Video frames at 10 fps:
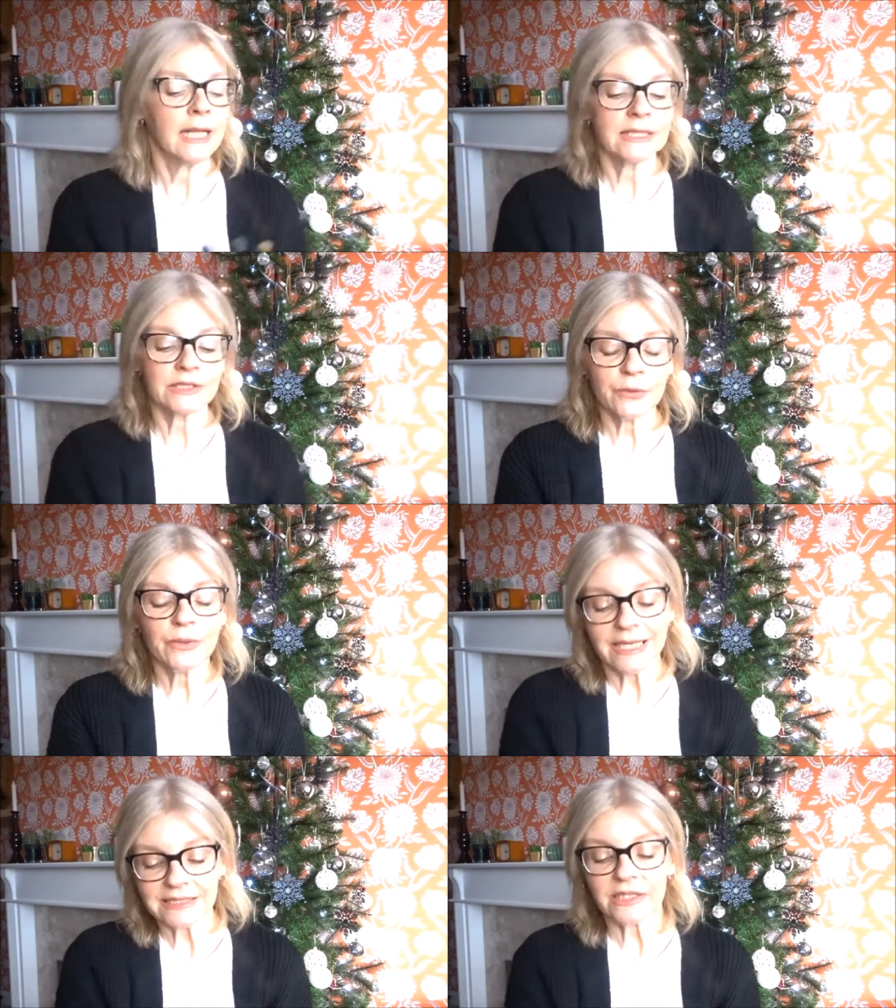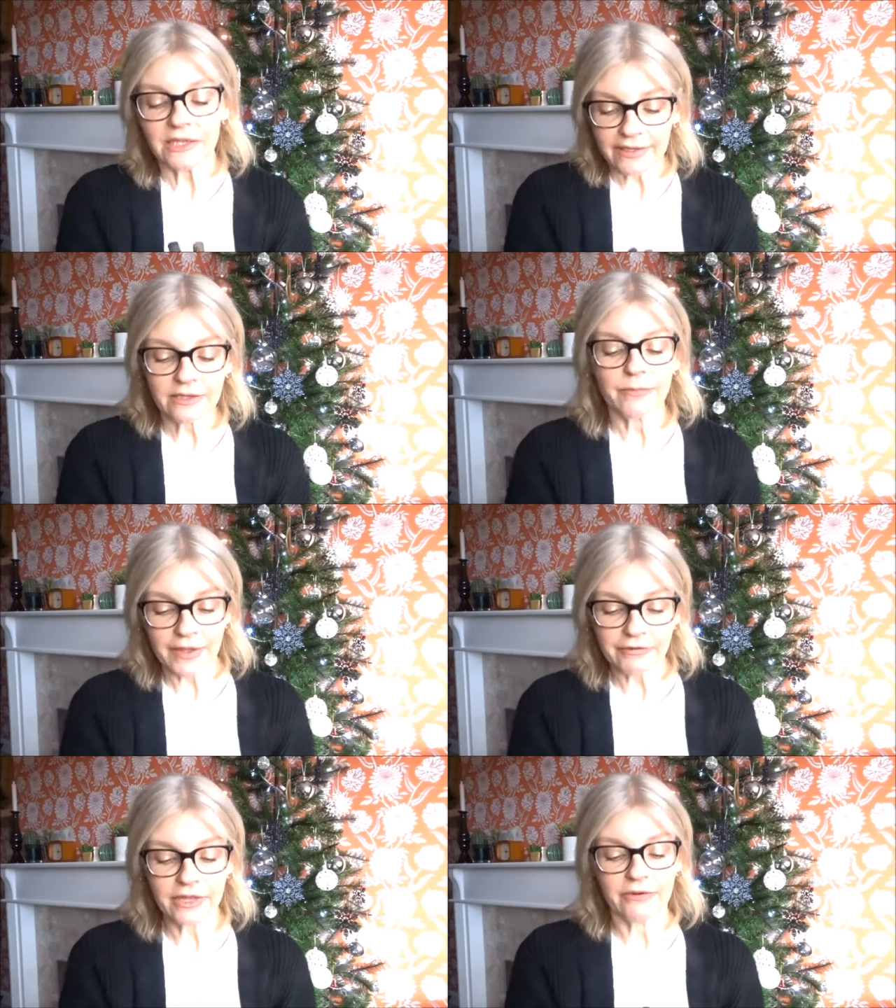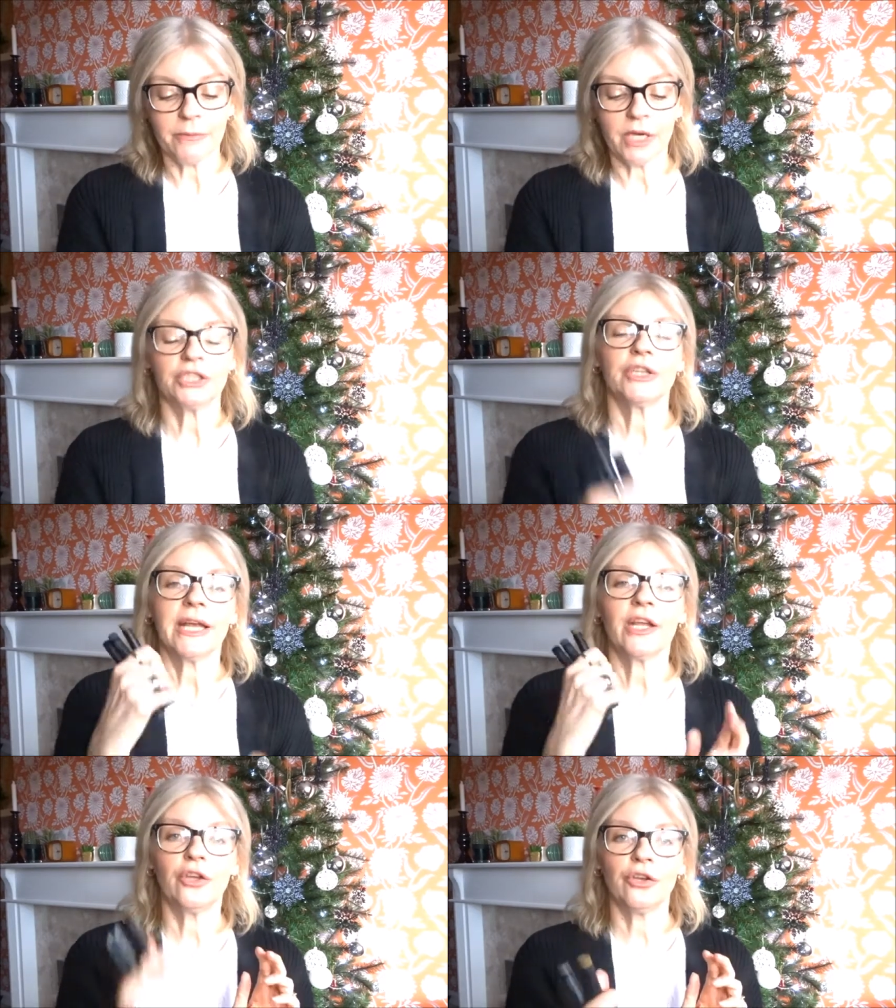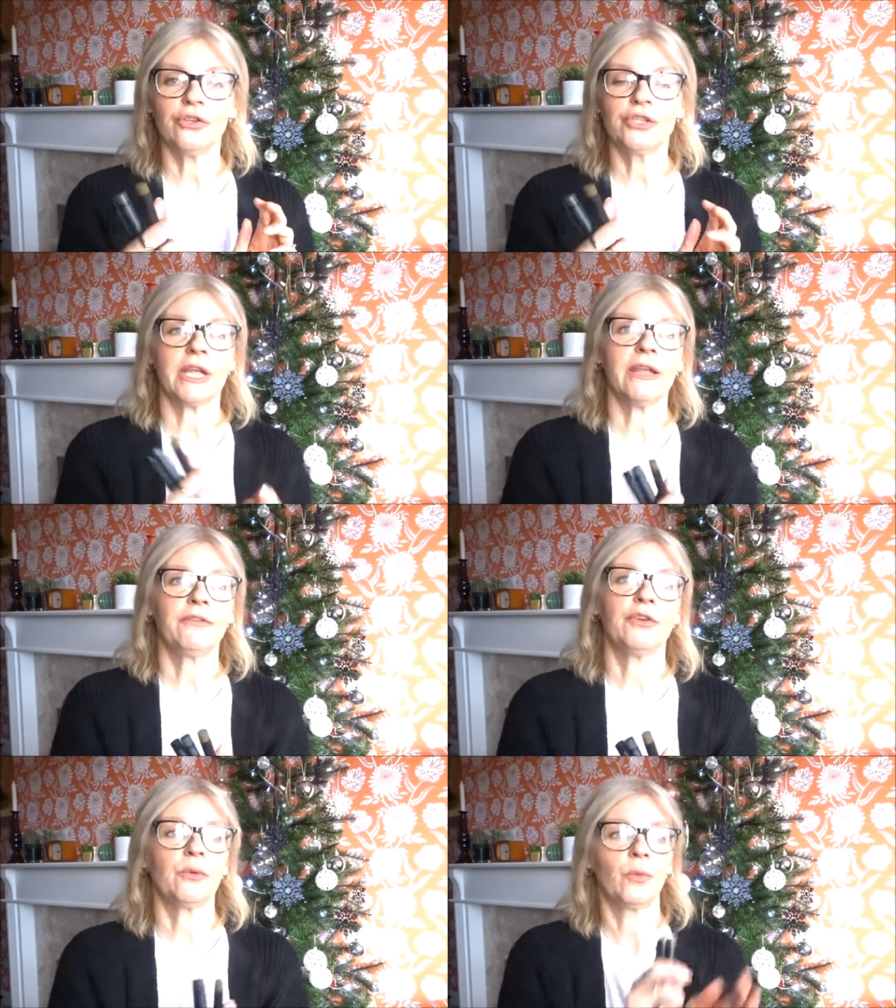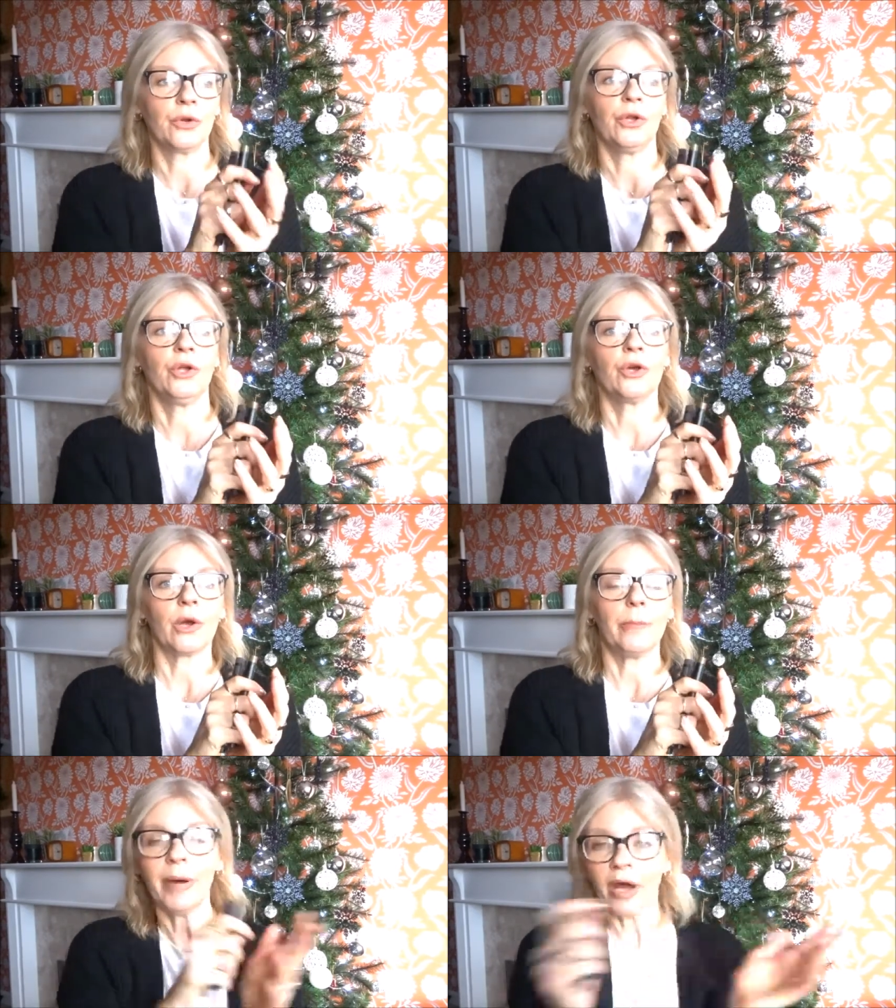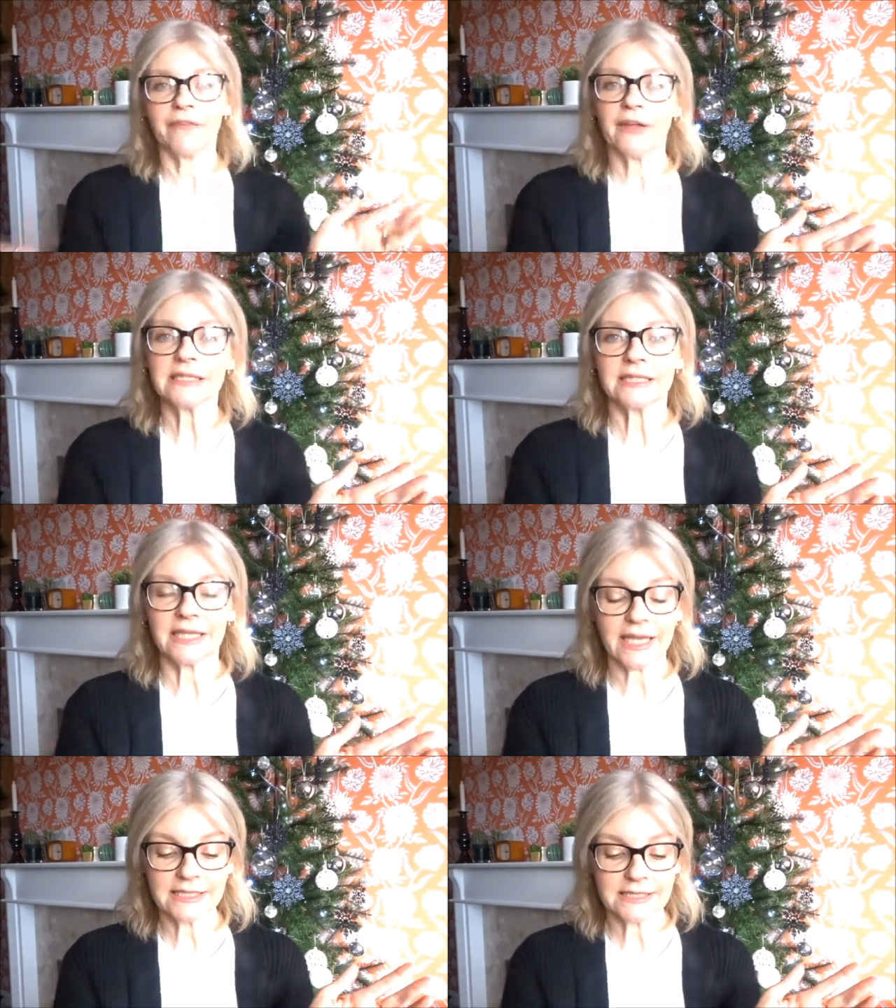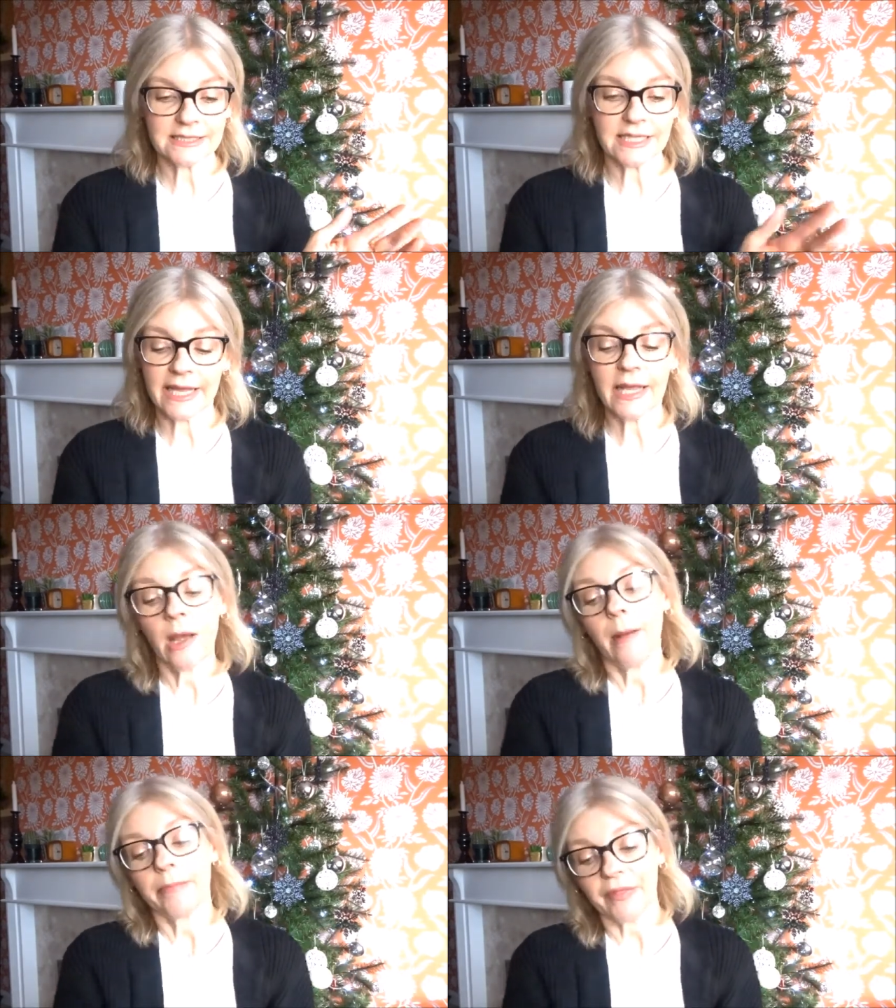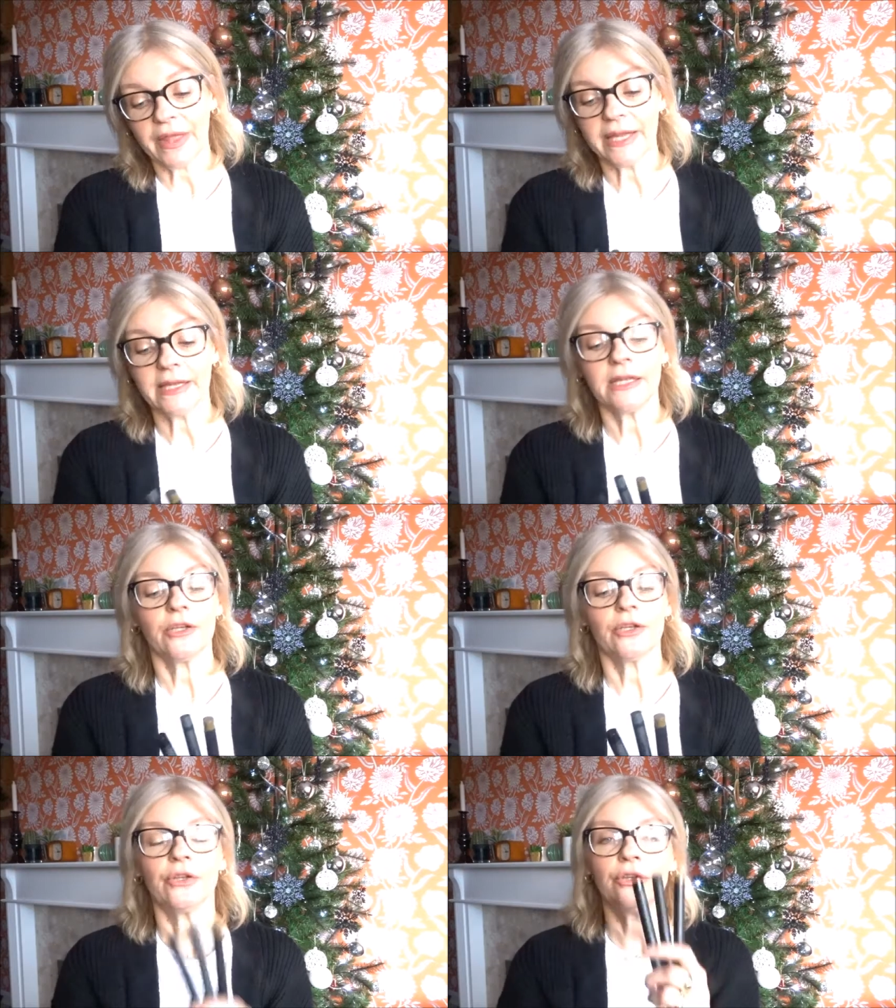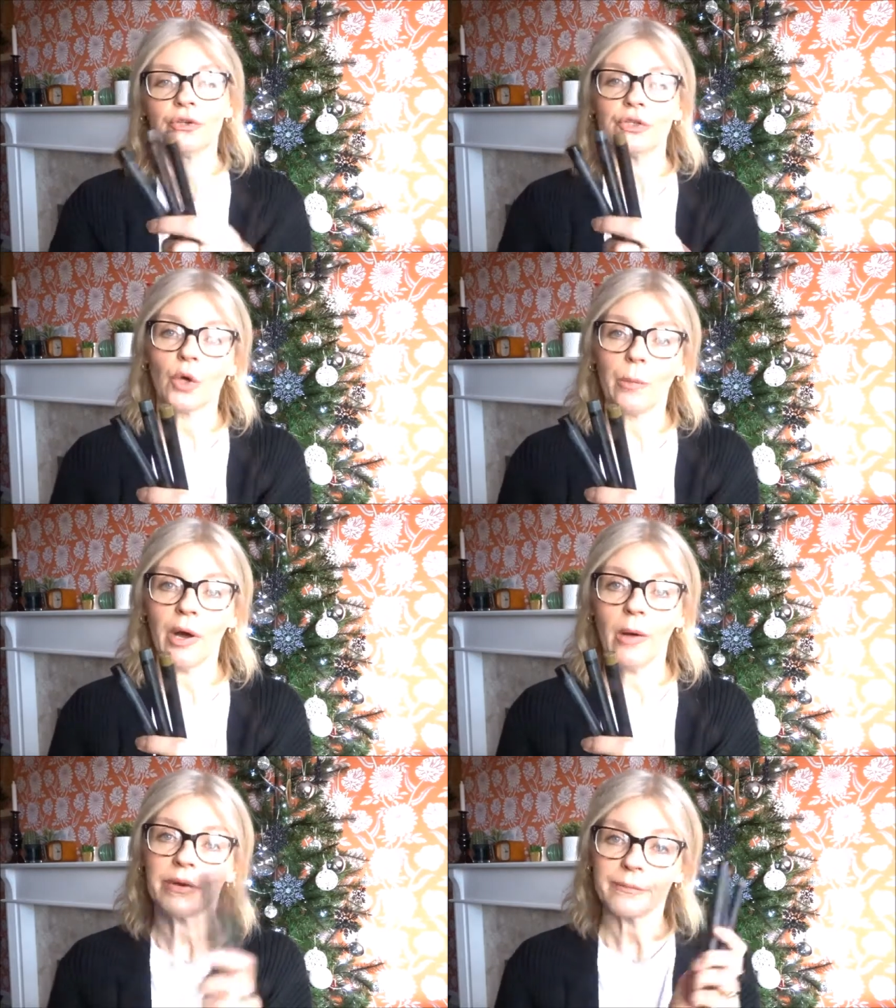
So yes, I like them very, very much. They're good if you don't want to look perfect at the end of the day, but then you could top up.